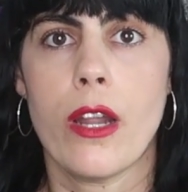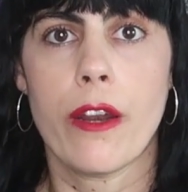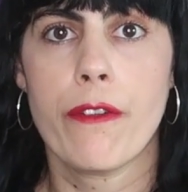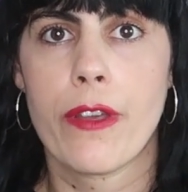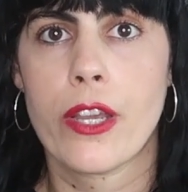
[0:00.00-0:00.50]

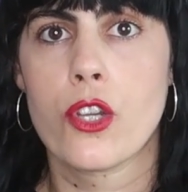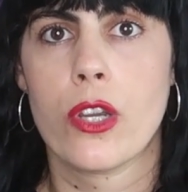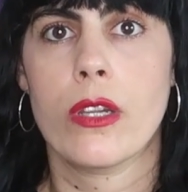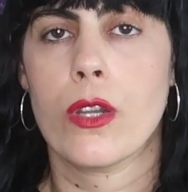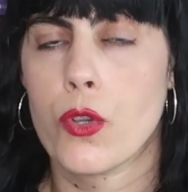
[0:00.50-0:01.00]

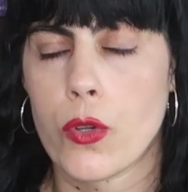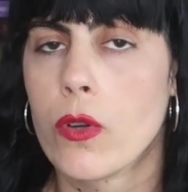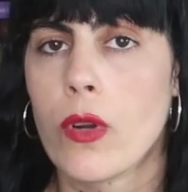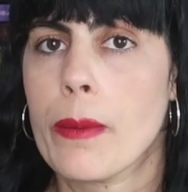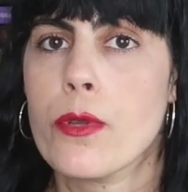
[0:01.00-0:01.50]
nonfiction
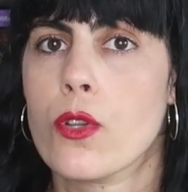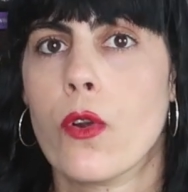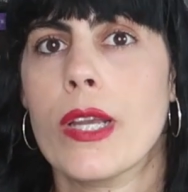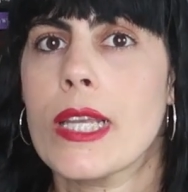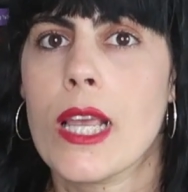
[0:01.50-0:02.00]
true crime
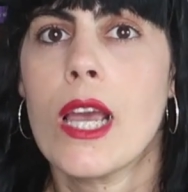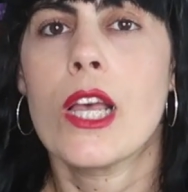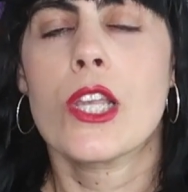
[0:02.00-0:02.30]
stories